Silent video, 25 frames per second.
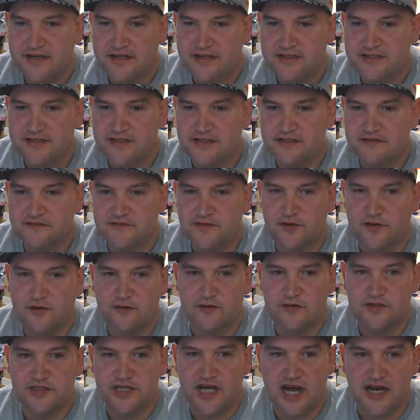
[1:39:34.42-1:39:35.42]
Just for
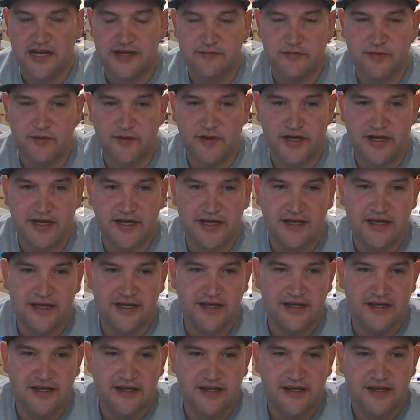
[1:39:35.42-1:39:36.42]
old Johnny boy.
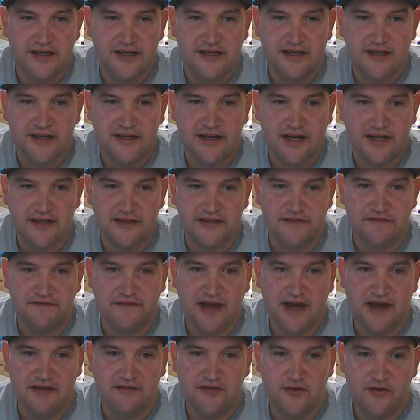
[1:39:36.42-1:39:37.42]
Got the
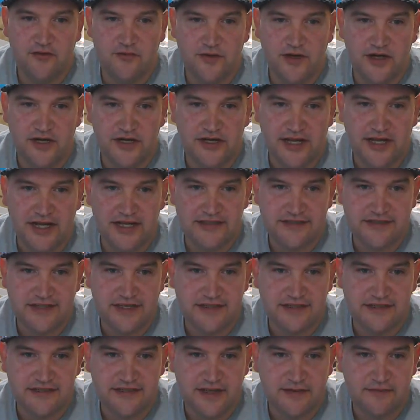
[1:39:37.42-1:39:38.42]
501
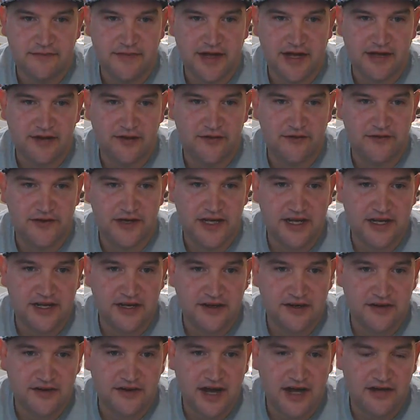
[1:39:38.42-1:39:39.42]
SS set back over
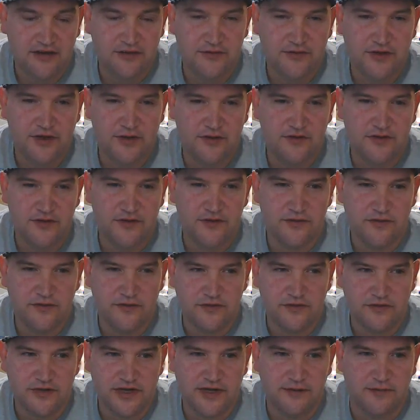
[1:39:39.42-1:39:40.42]
there. I don't know the little
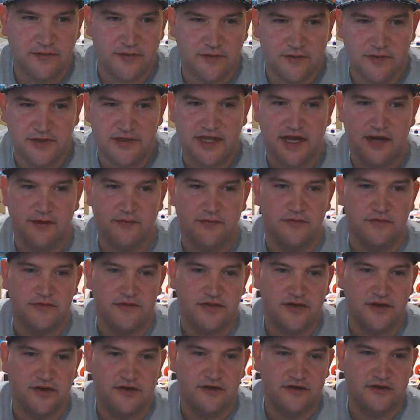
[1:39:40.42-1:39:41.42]
green one, what that one
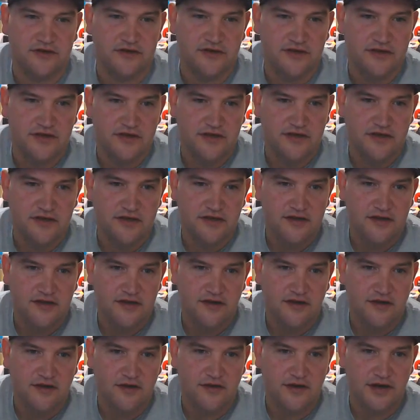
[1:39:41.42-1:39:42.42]
was called.
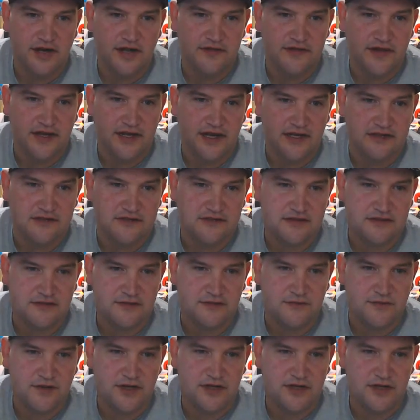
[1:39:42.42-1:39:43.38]
Or and I think that's the 10.